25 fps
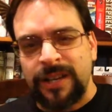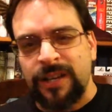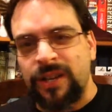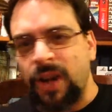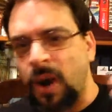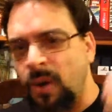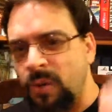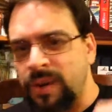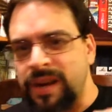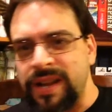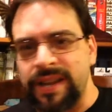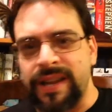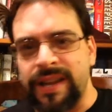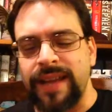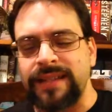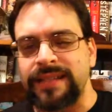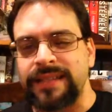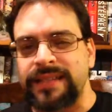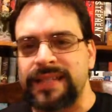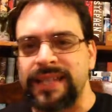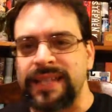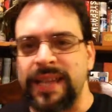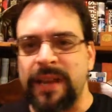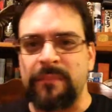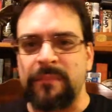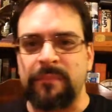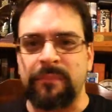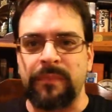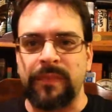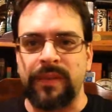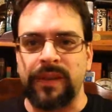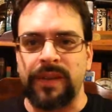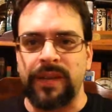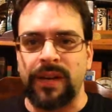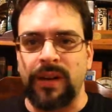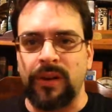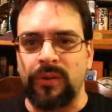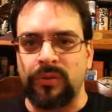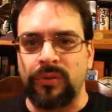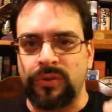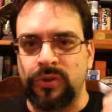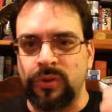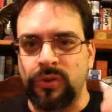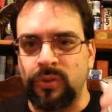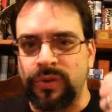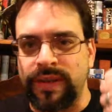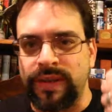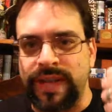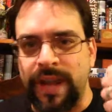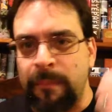going against the, you know,
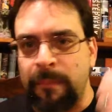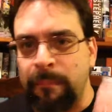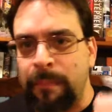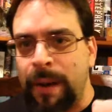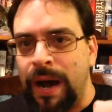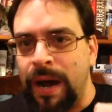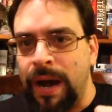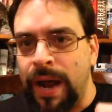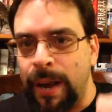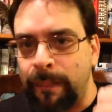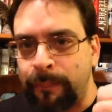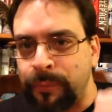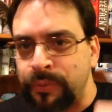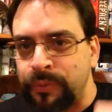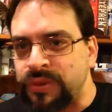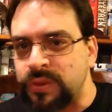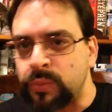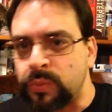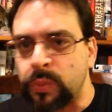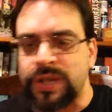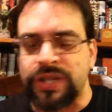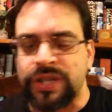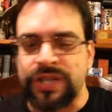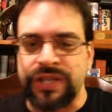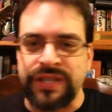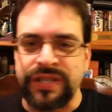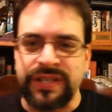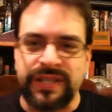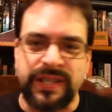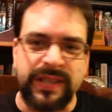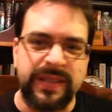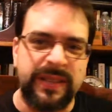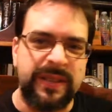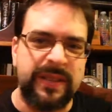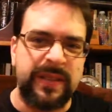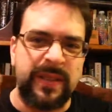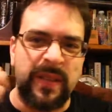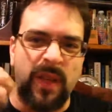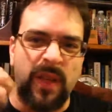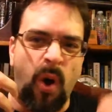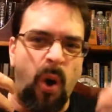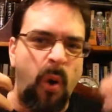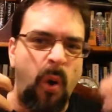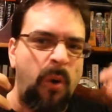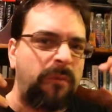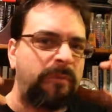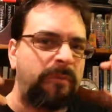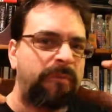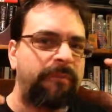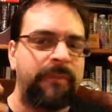doing the Emperor's wishes, and the
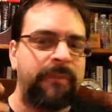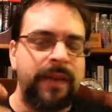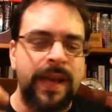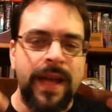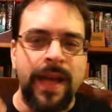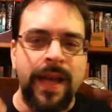whole